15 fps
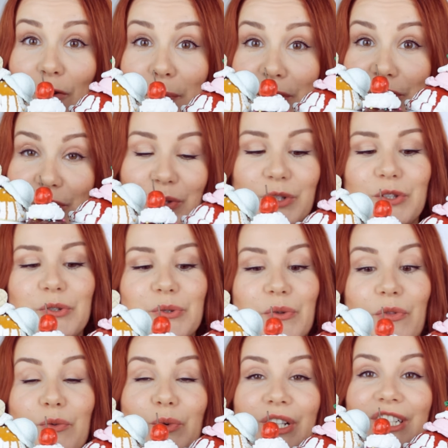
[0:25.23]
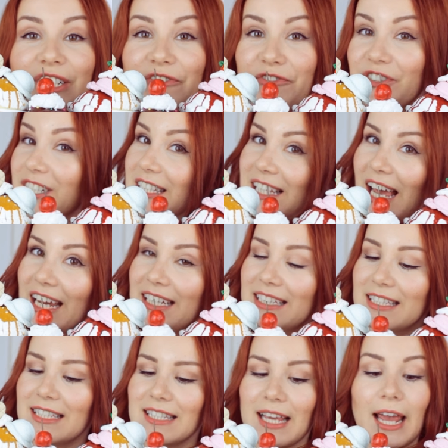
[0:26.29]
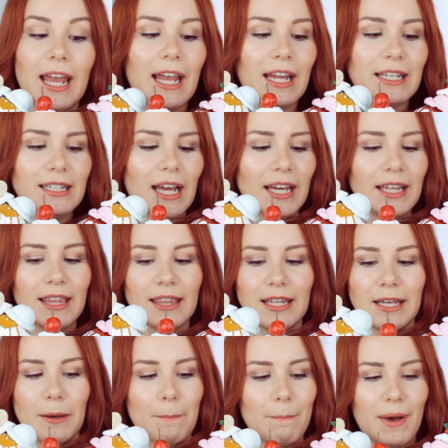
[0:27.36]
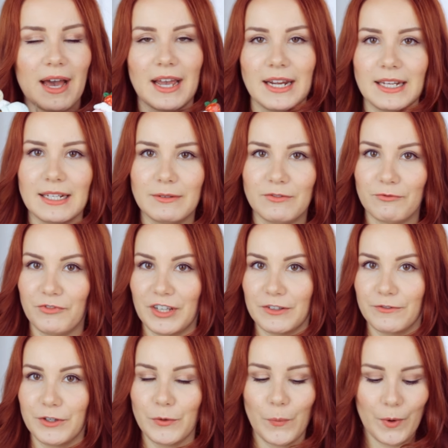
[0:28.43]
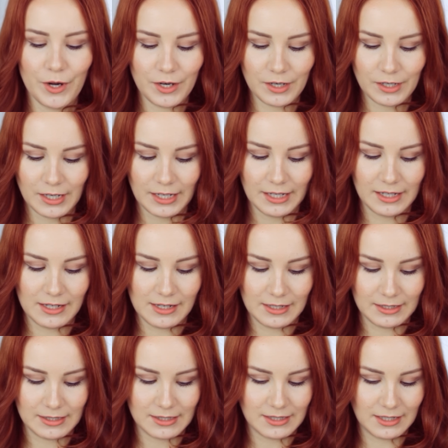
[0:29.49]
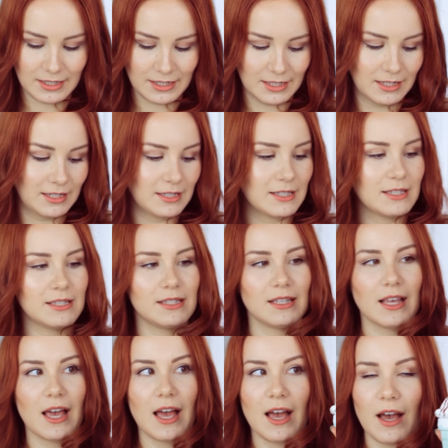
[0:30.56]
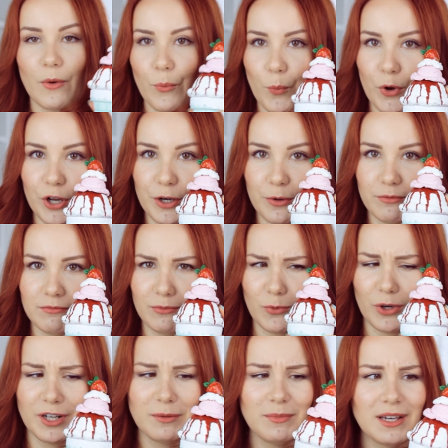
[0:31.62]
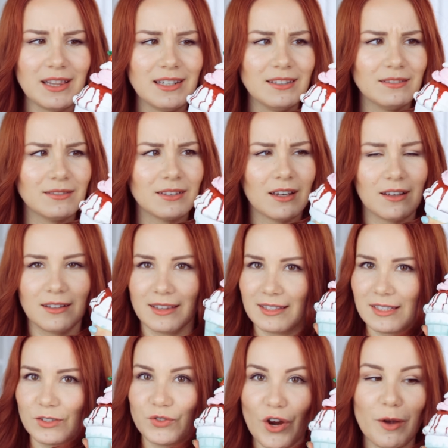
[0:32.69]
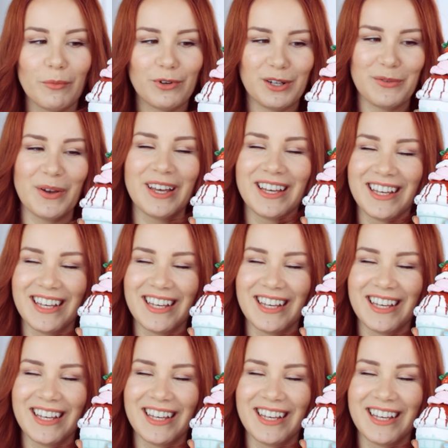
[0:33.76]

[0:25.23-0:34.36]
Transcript: I will be showing you three different designs, and I think my favorite one is this water watermelon strawberry